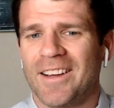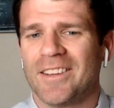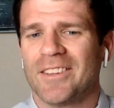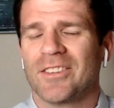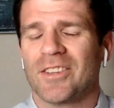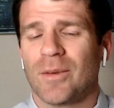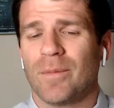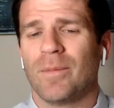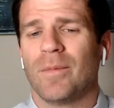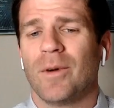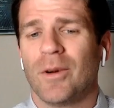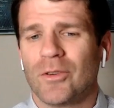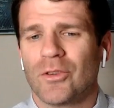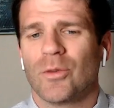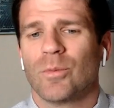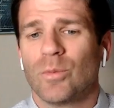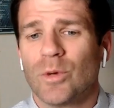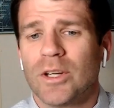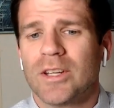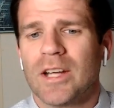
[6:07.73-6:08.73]

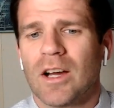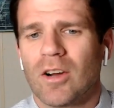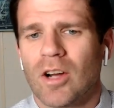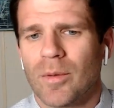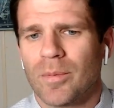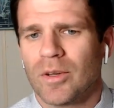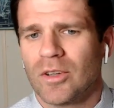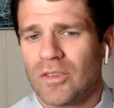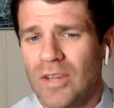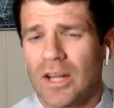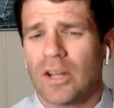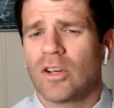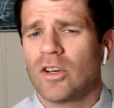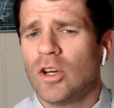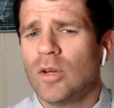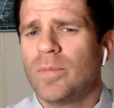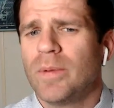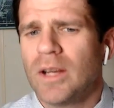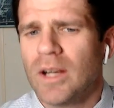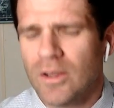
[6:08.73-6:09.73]
Some retail companies that
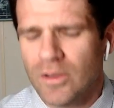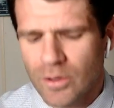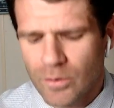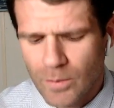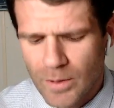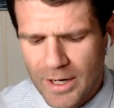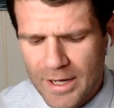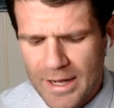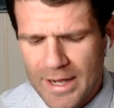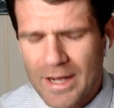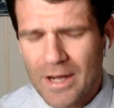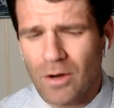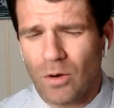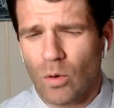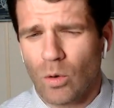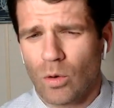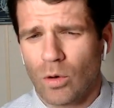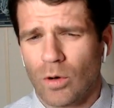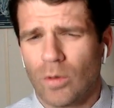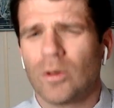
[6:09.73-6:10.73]
could be on their way out,
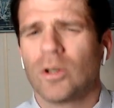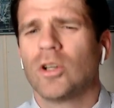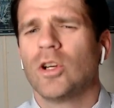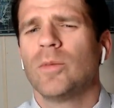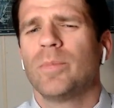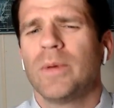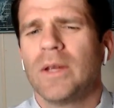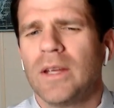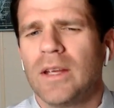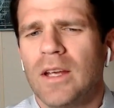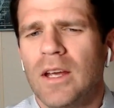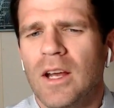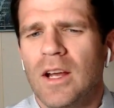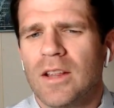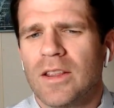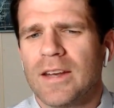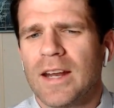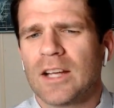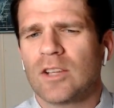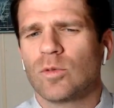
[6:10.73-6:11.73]
or could be
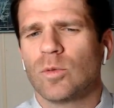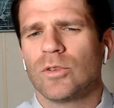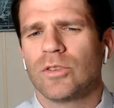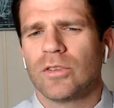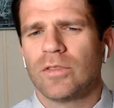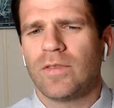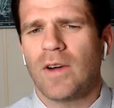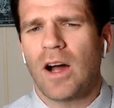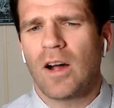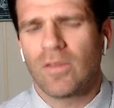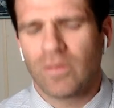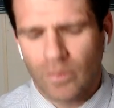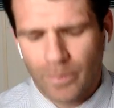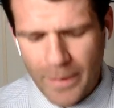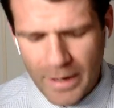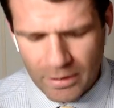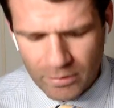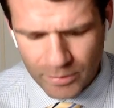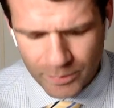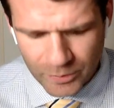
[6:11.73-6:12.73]
the next ones to file for
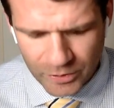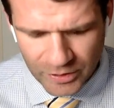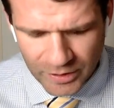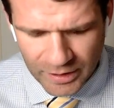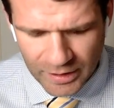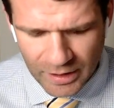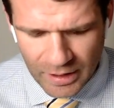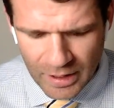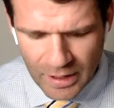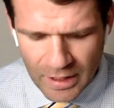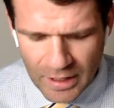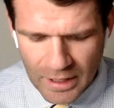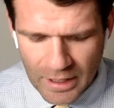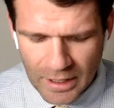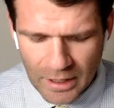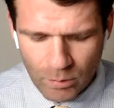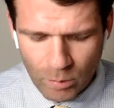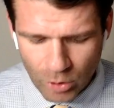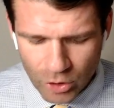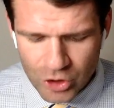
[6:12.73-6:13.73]
bankruptcy.
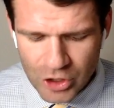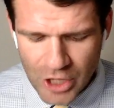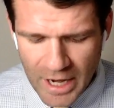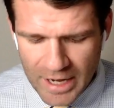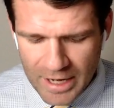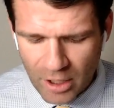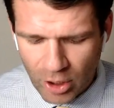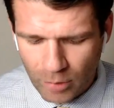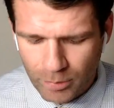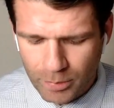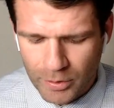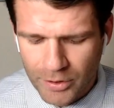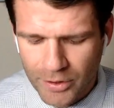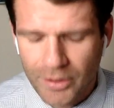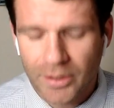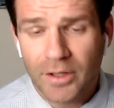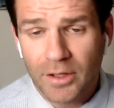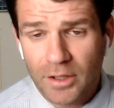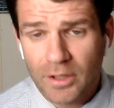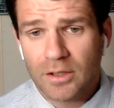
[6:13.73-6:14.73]
J.
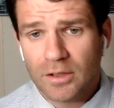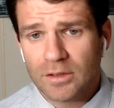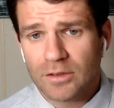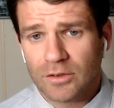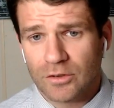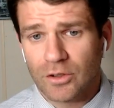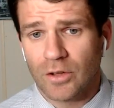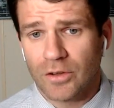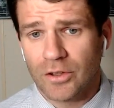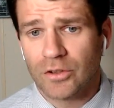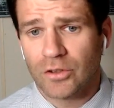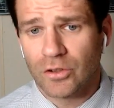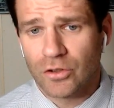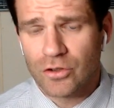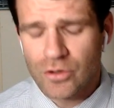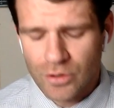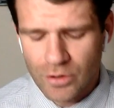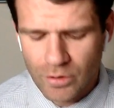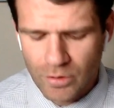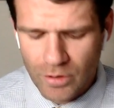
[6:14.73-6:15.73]
Hilburn, so this is
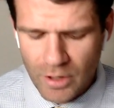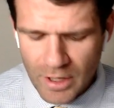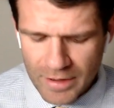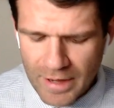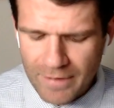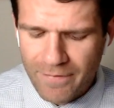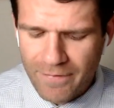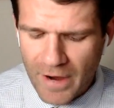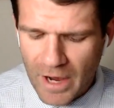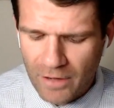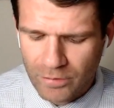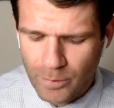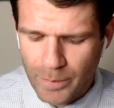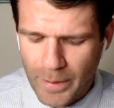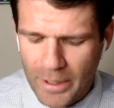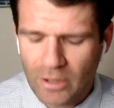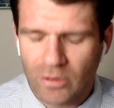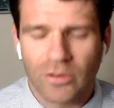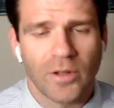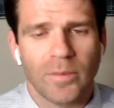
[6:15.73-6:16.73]
true, they filed for
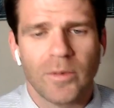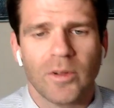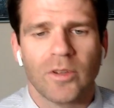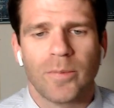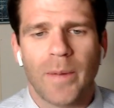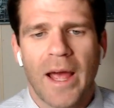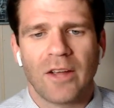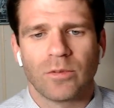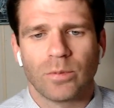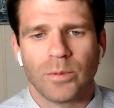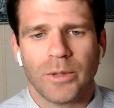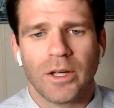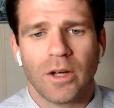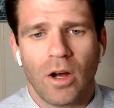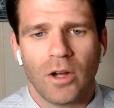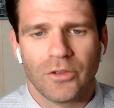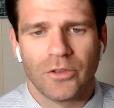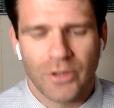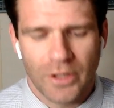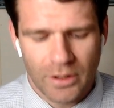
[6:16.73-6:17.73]
bankruptcy this past week
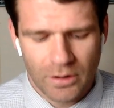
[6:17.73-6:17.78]
also.